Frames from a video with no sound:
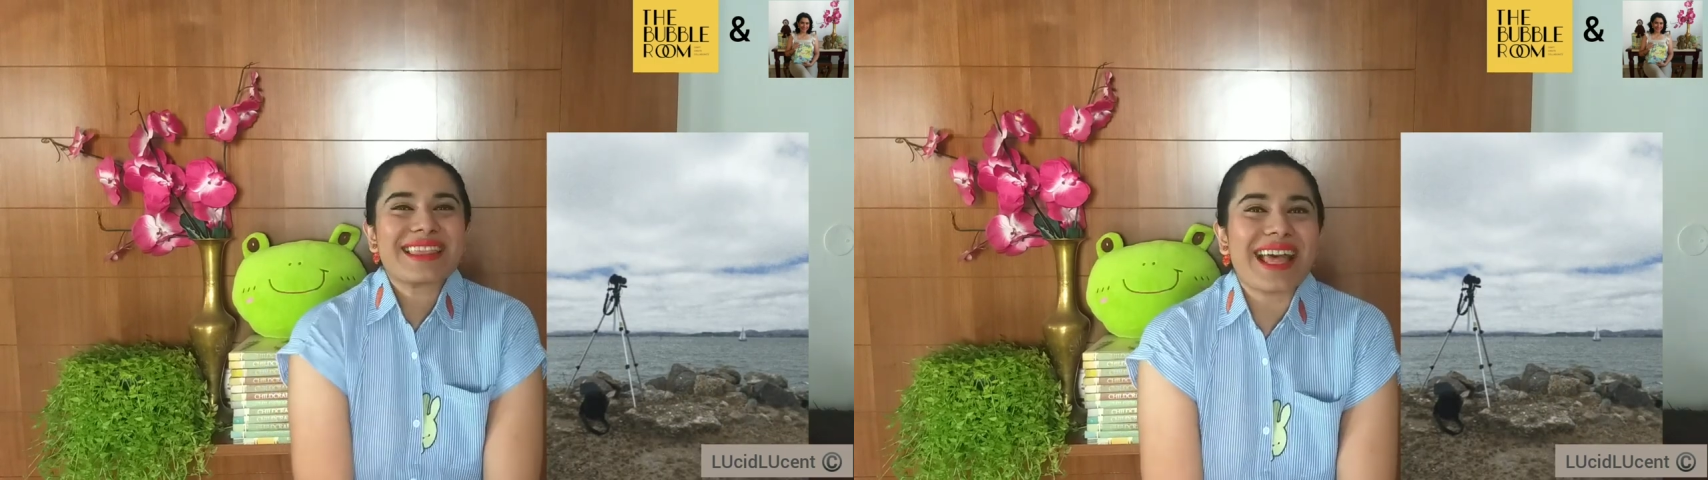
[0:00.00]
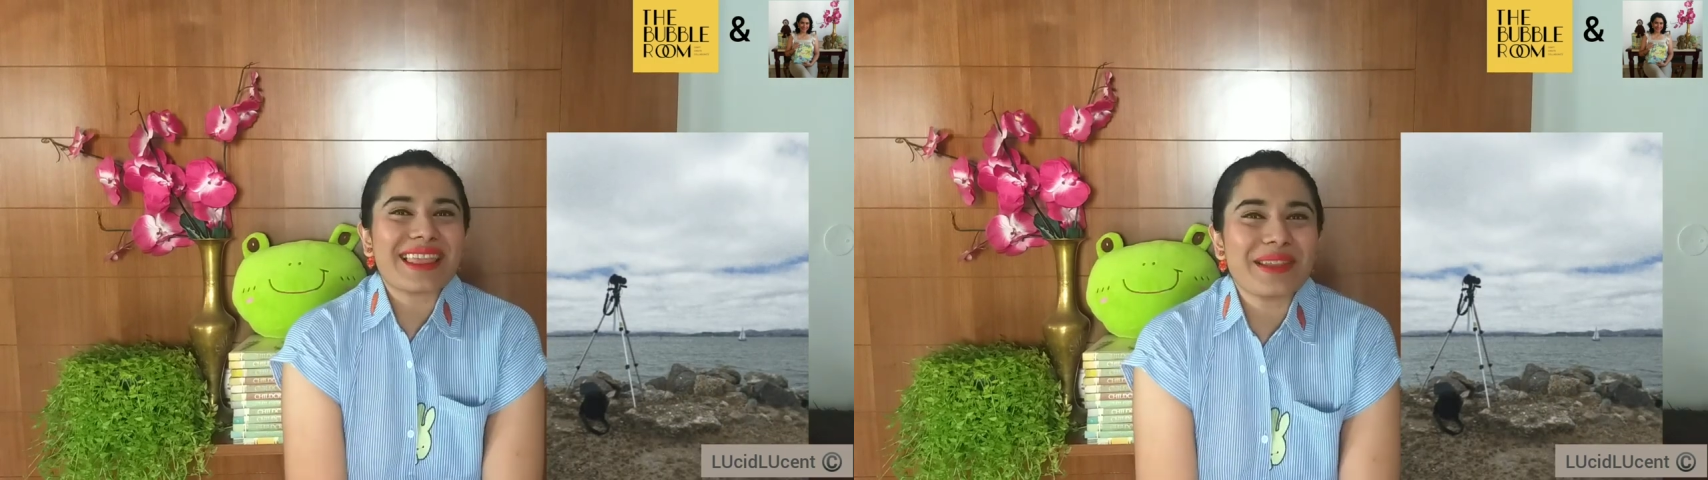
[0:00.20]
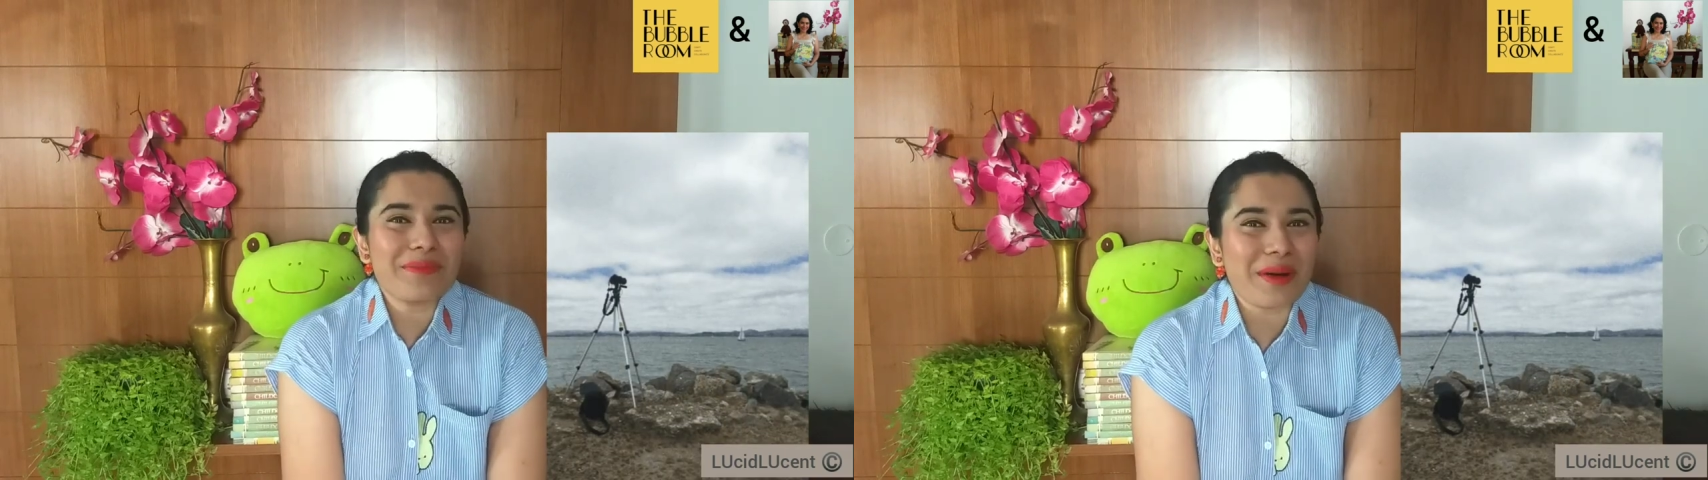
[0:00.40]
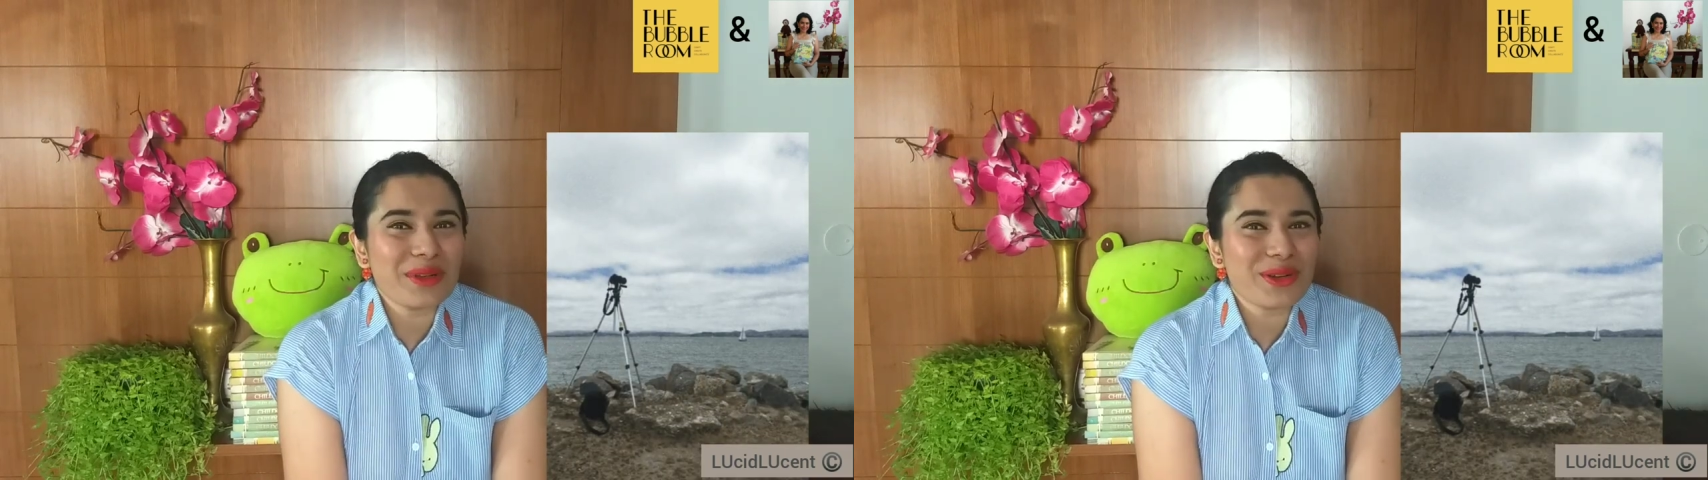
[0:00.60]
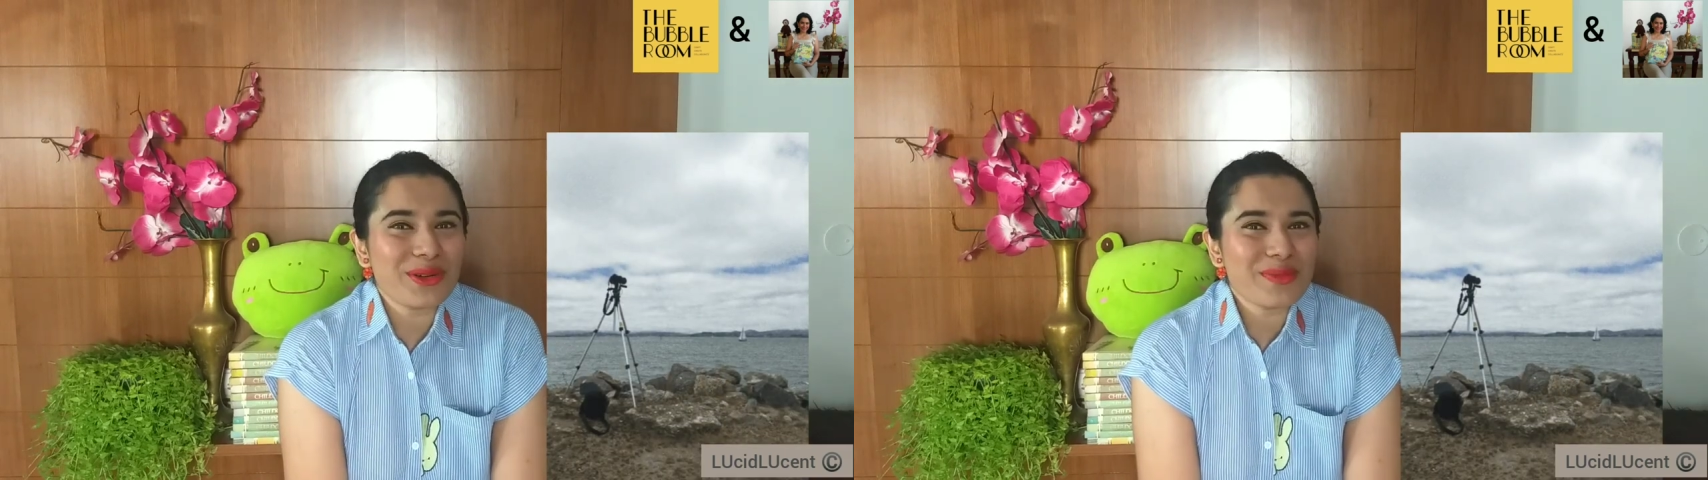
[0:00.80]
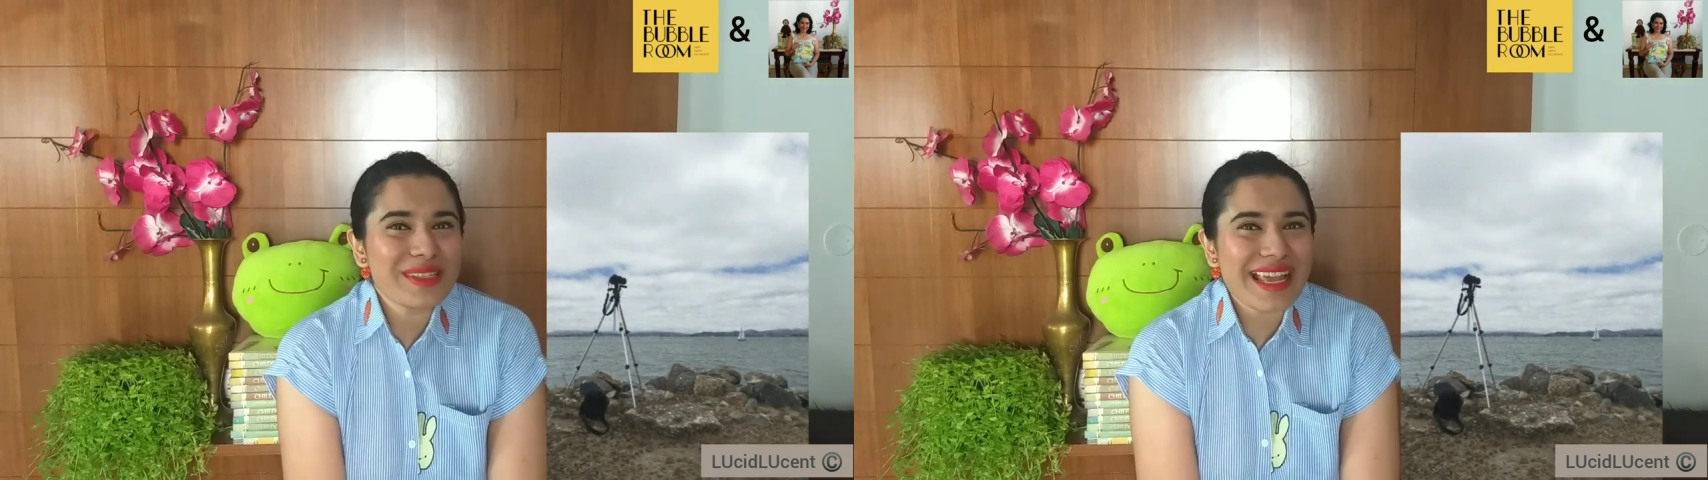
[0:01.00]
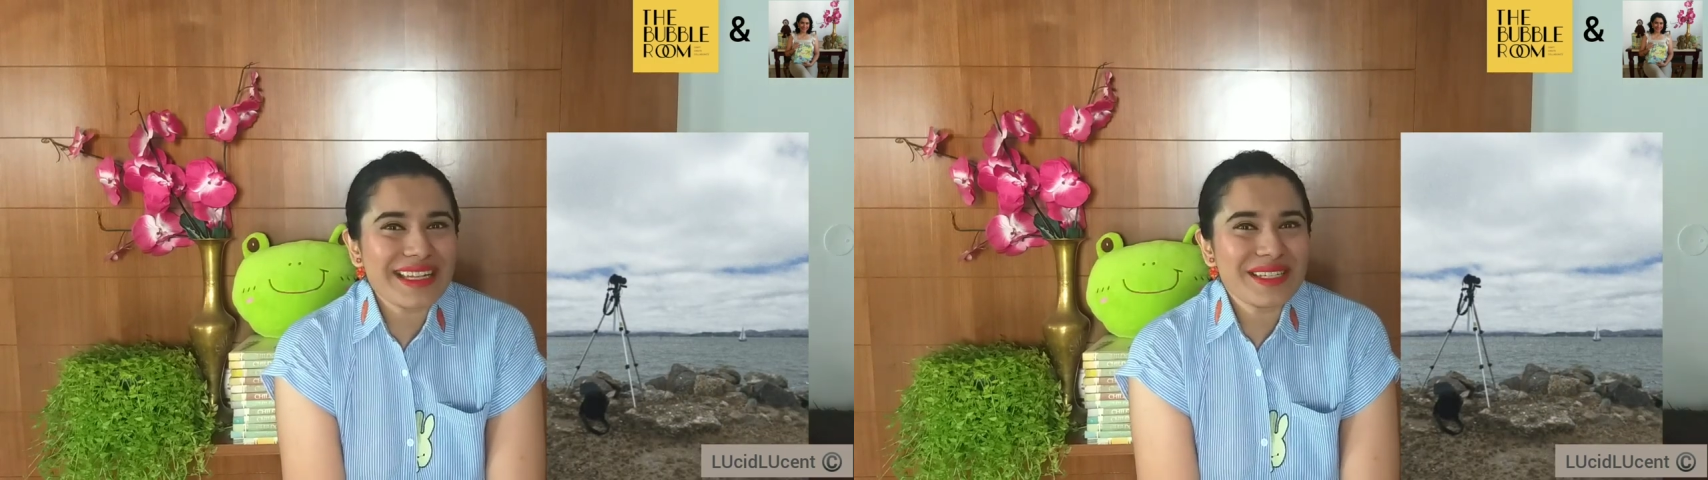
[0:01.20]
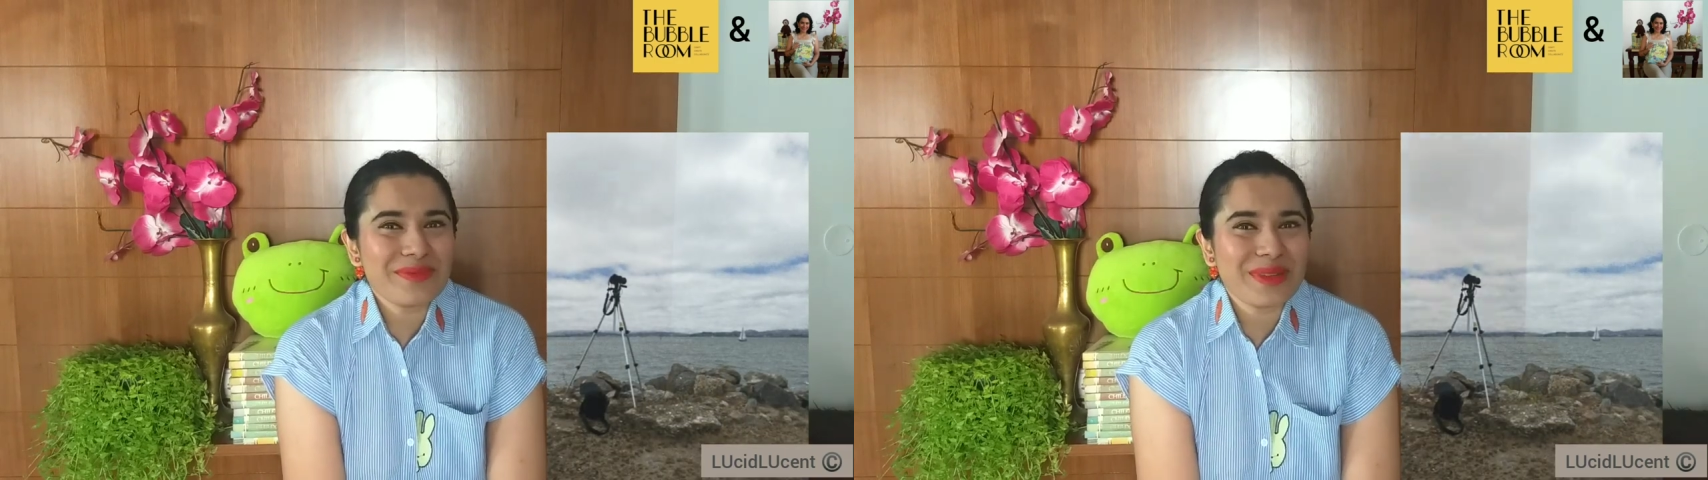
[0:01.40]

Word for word: that the bubble room sent